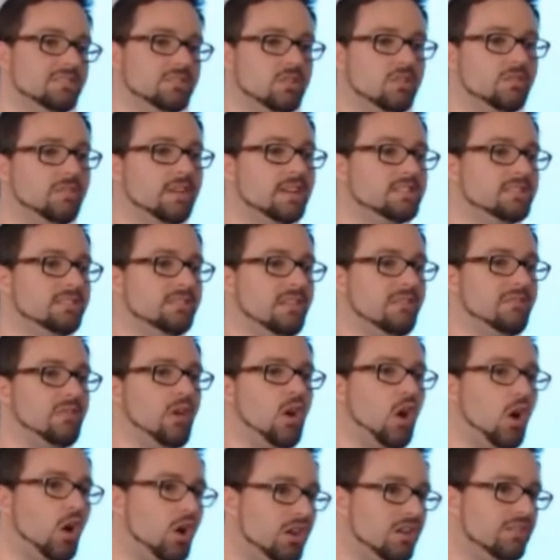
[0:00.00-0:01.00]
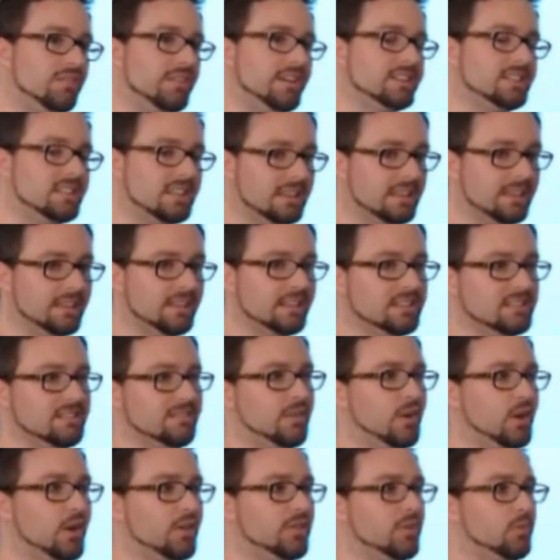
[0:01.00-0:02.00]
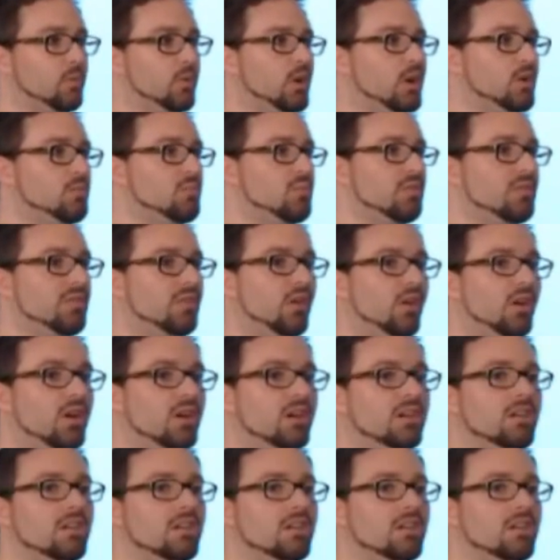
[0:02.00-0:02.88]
show of hands if you've heard of SE Linux, you've heard the word before.